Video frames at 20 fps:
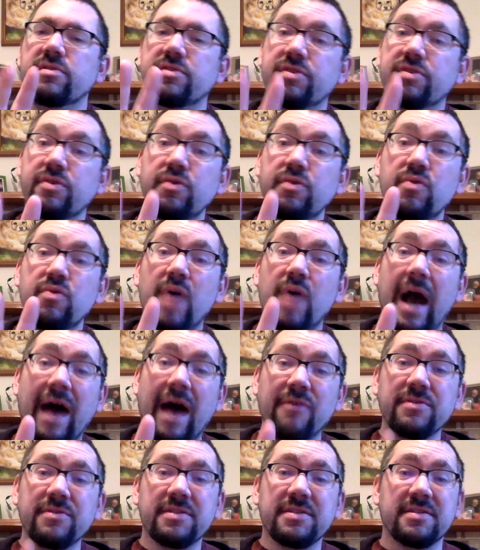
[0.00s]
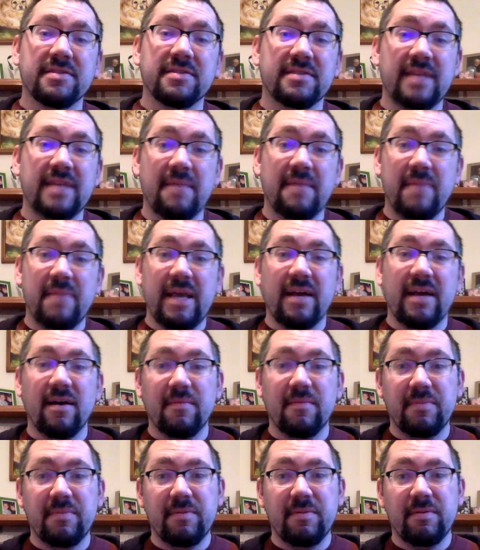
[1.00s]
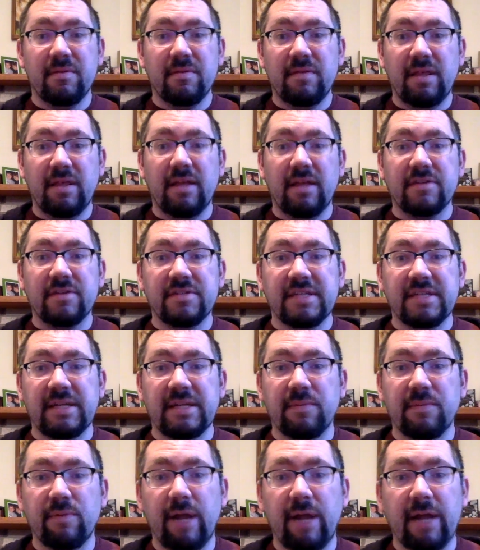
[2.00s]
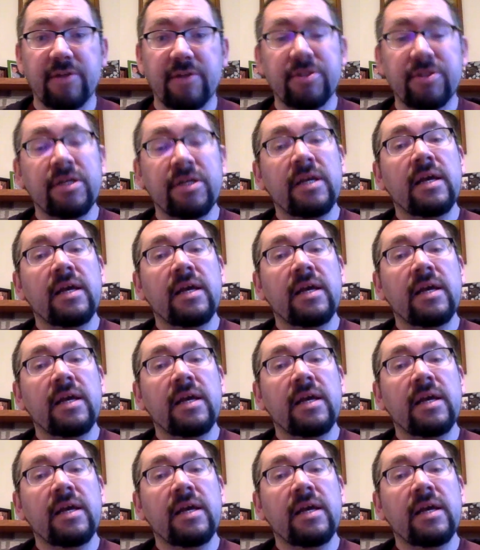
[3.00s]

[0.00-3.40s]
2 houses that make up the legislative branch.